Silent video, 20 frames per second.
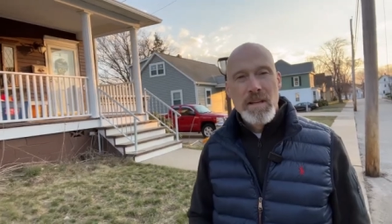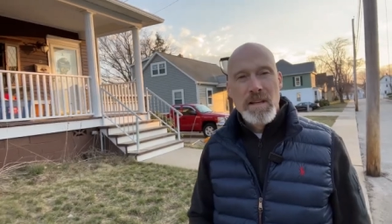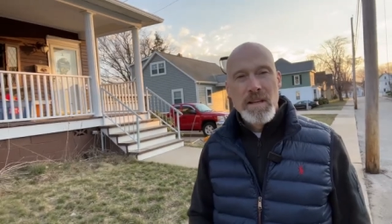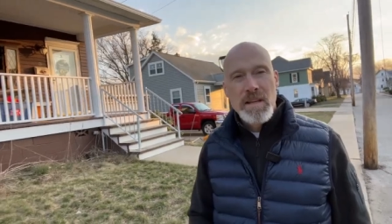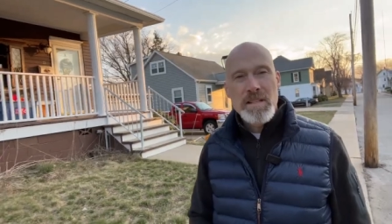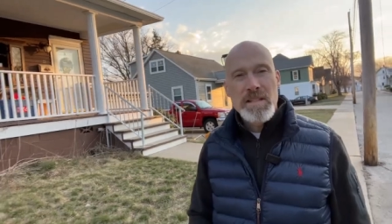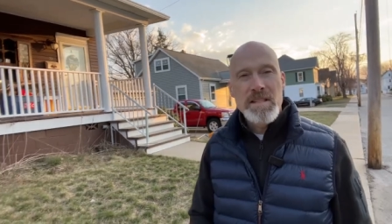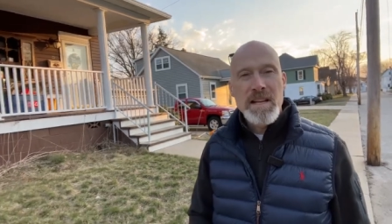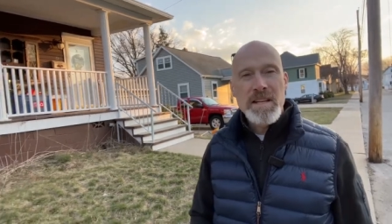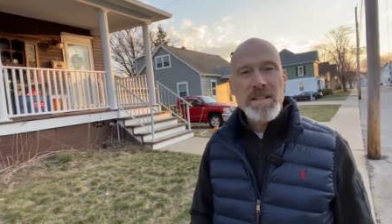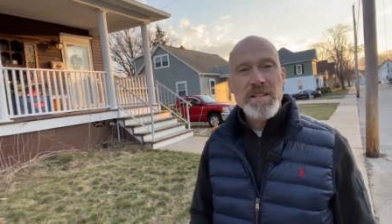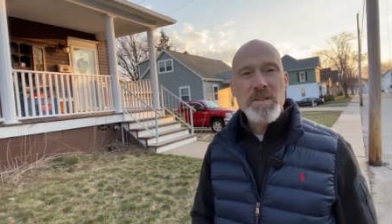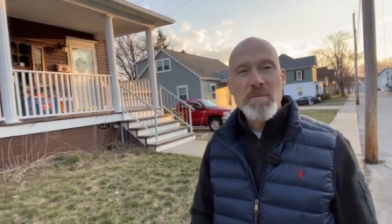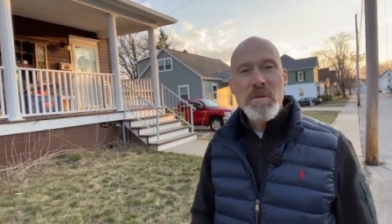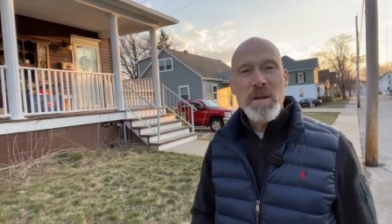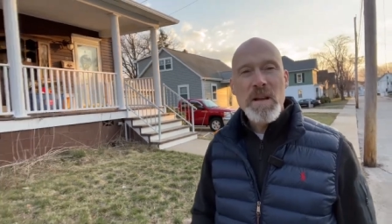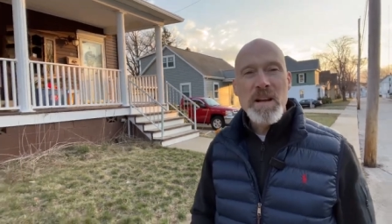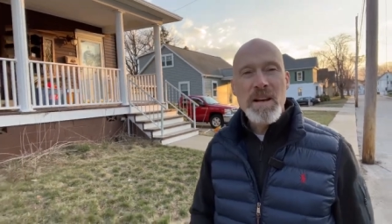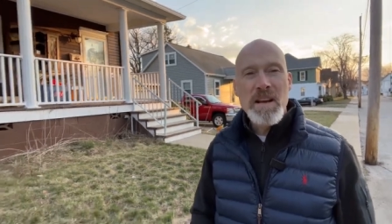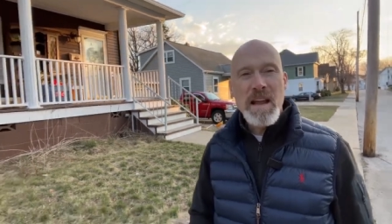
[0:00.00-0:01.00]
It's nice to
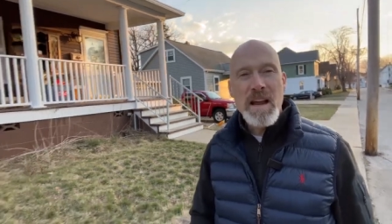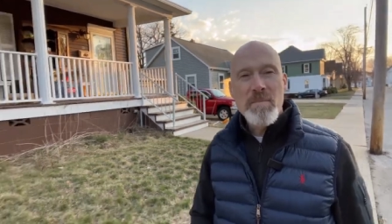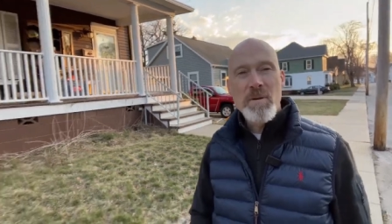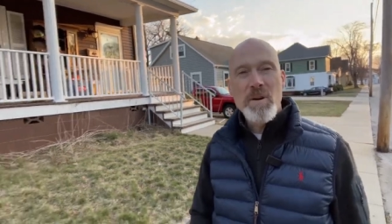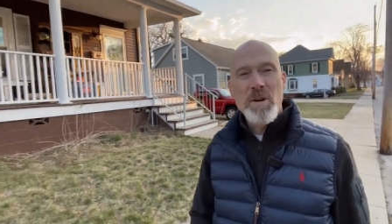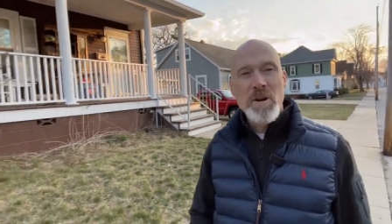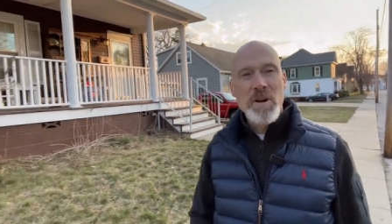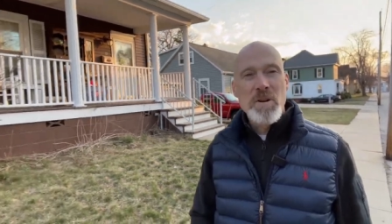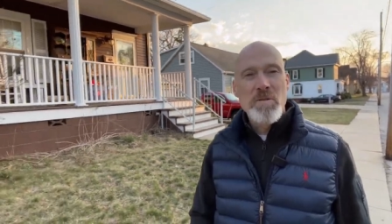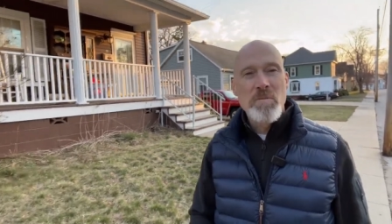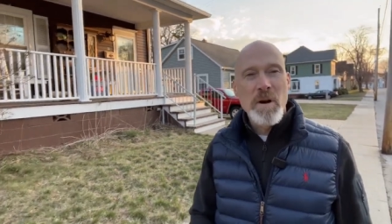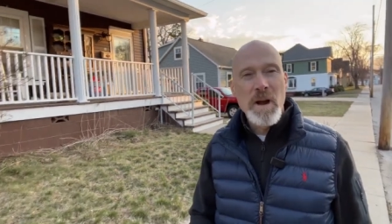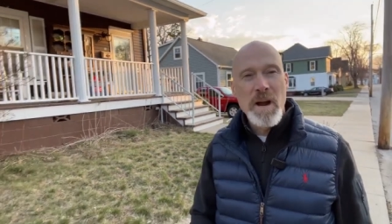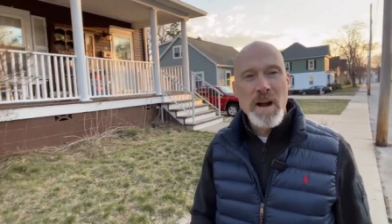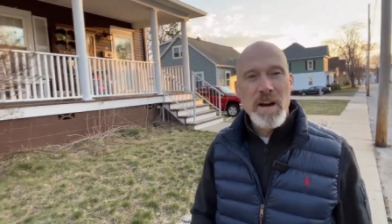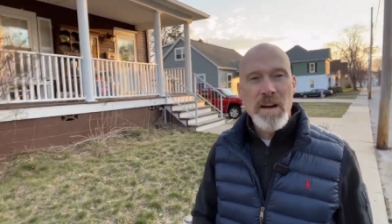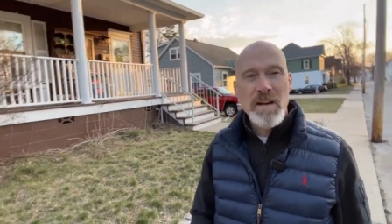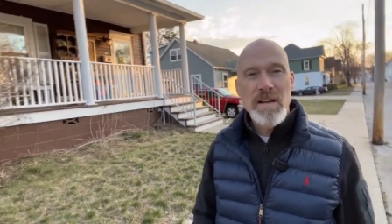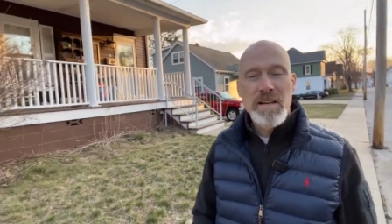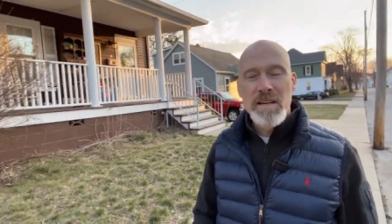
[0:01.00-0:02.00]
be in a neighborhood
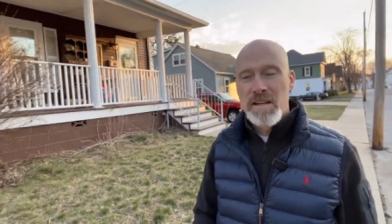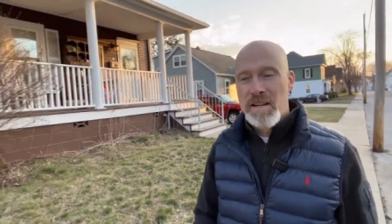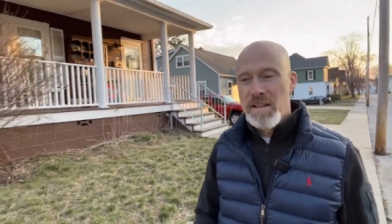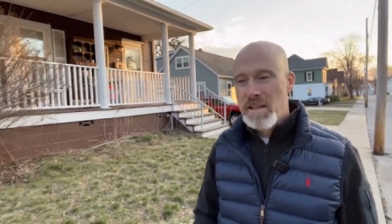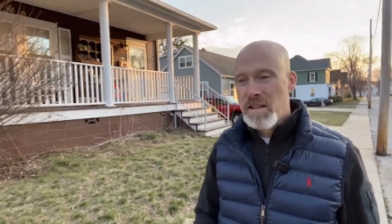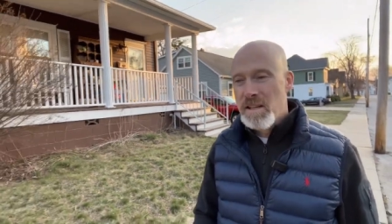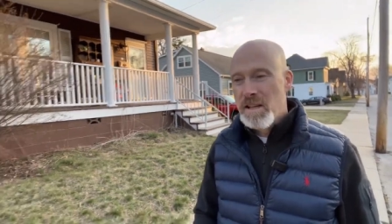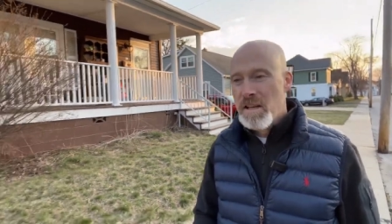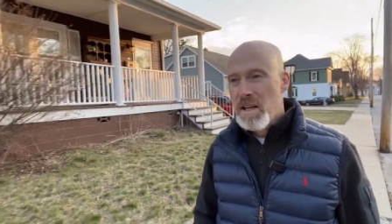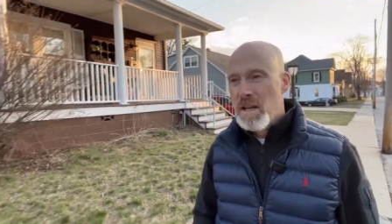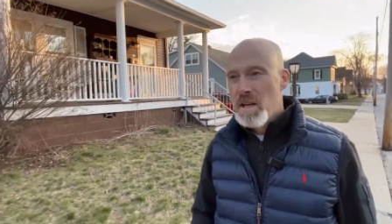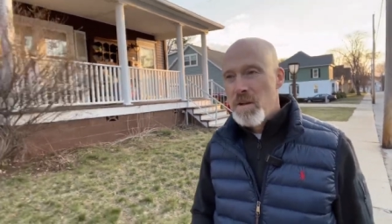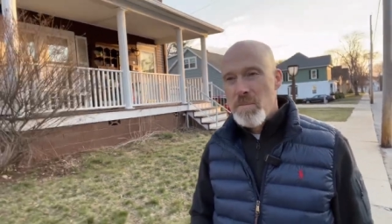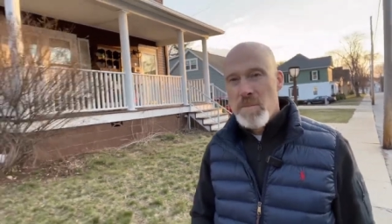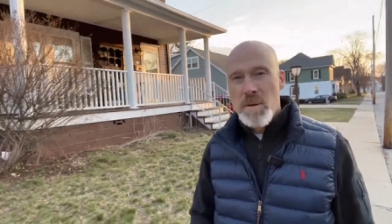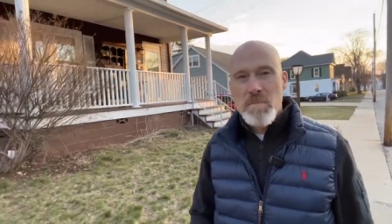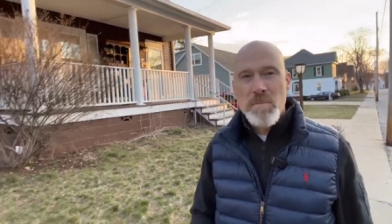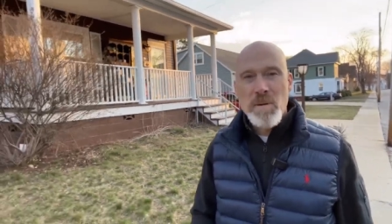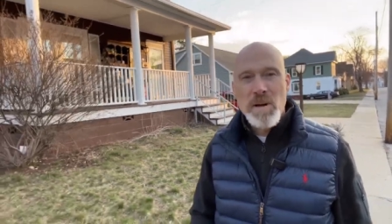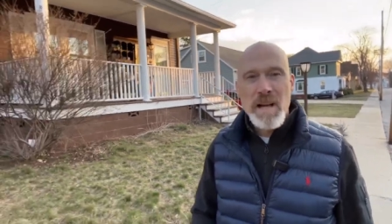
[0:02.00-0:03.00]
where
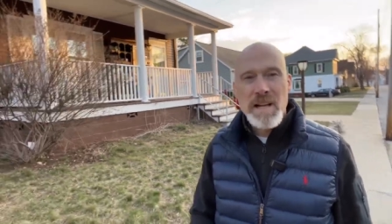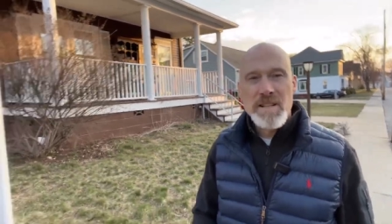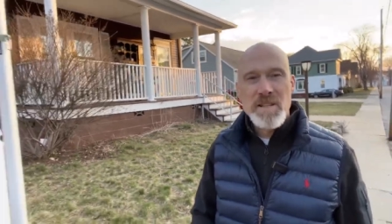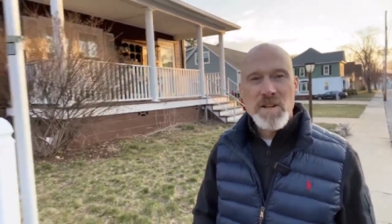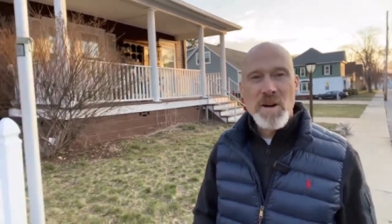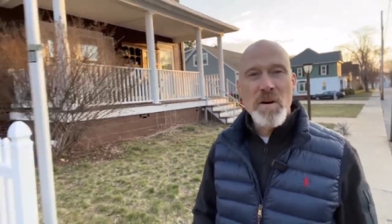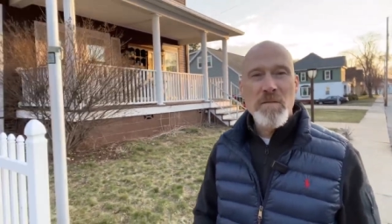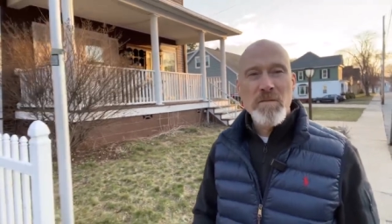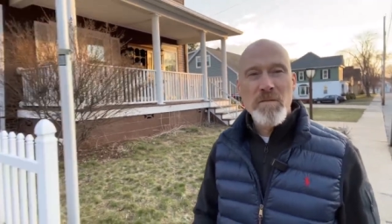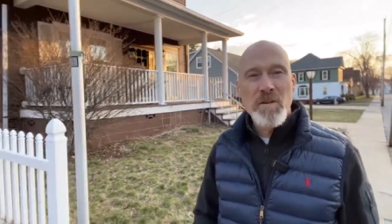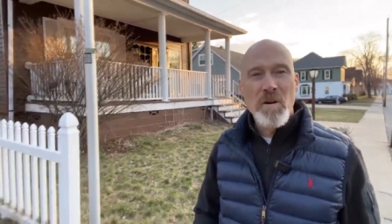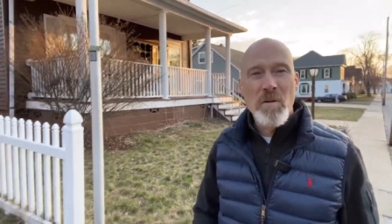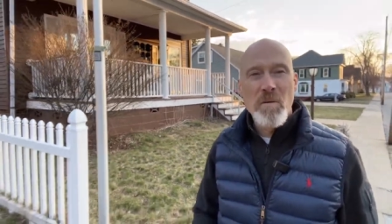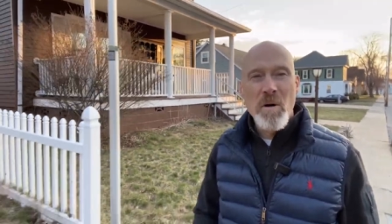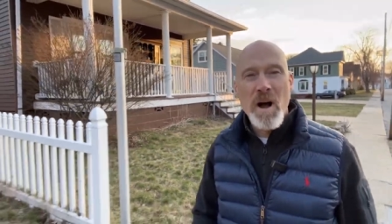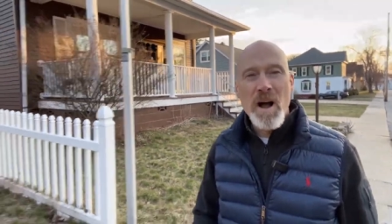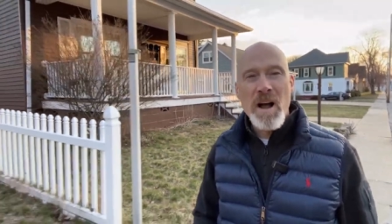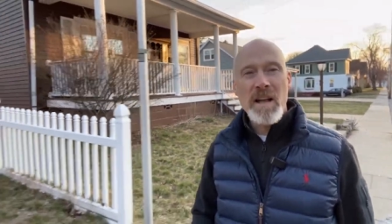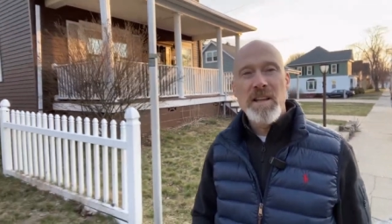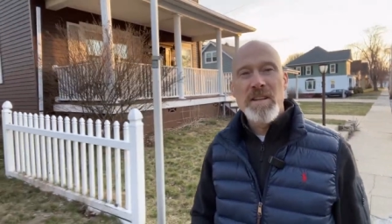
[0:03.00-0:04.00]
people like to go for a
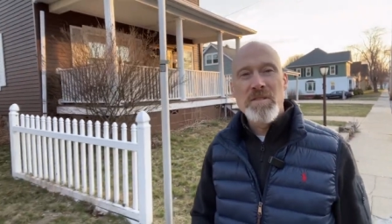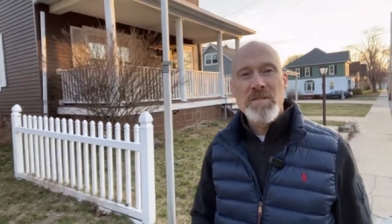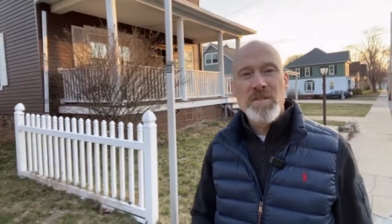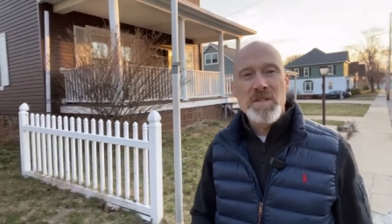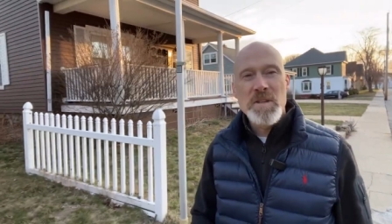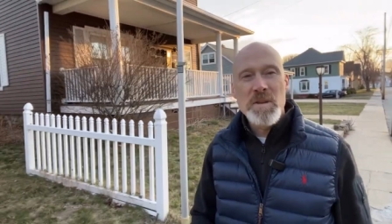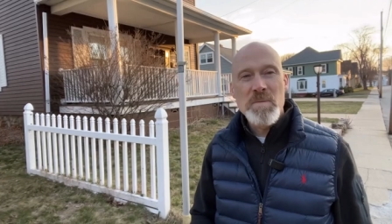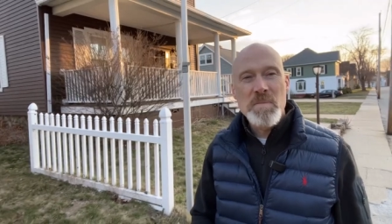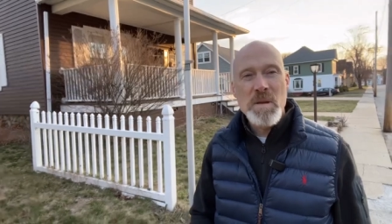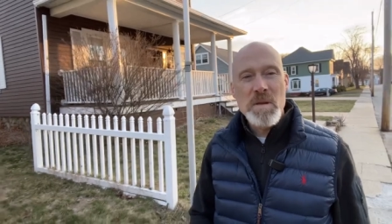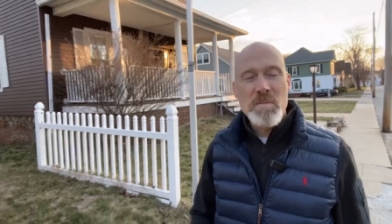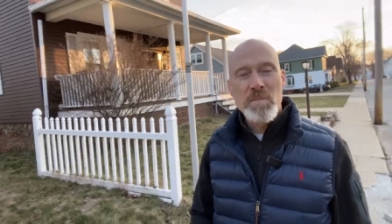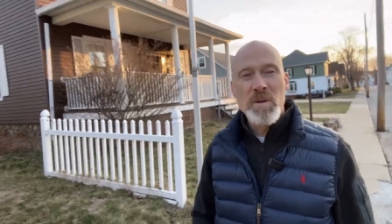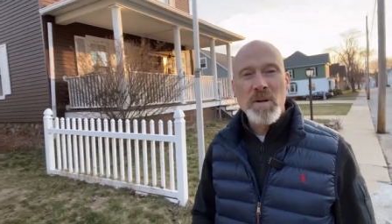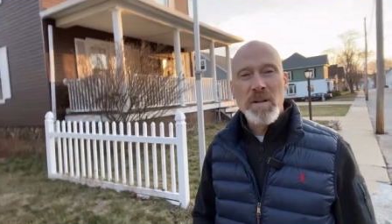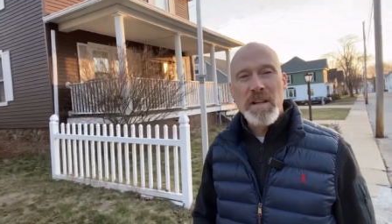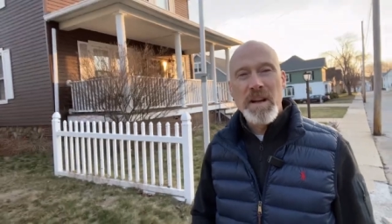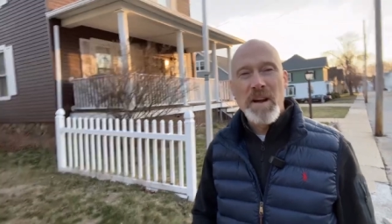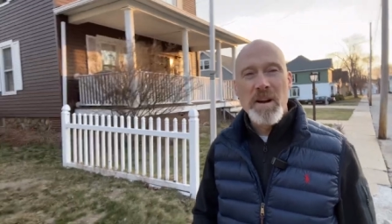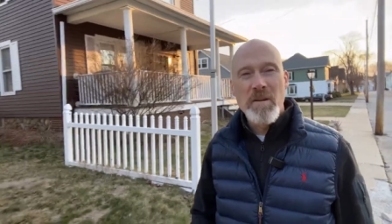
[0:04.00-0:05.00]
walk and you see
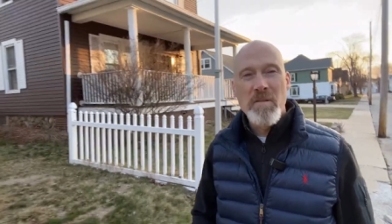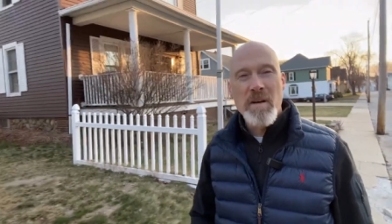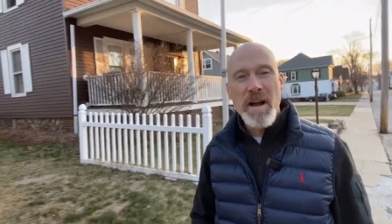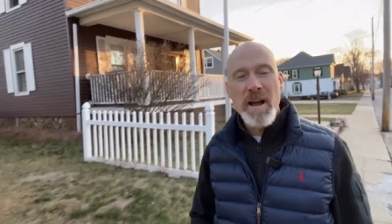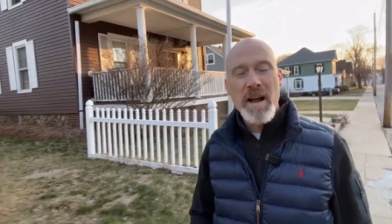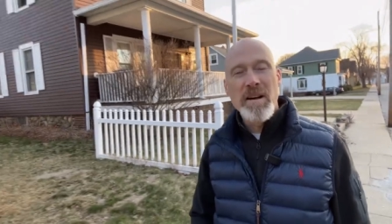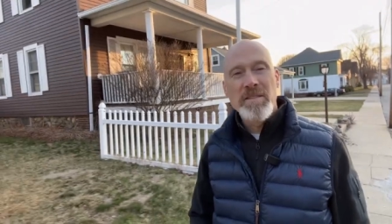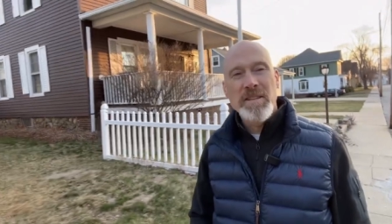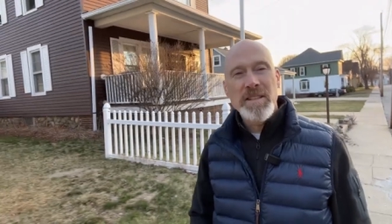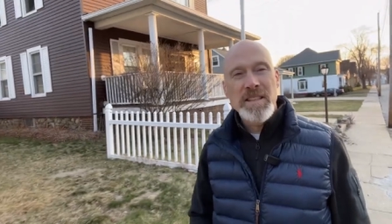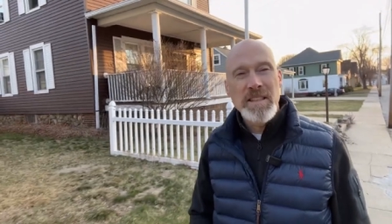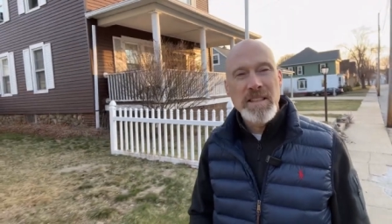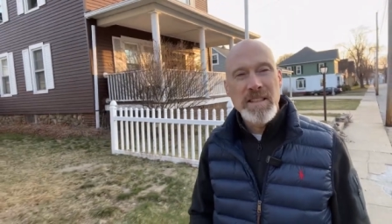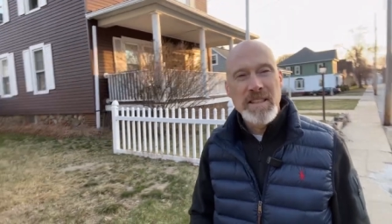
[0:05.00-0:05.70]
people in and around.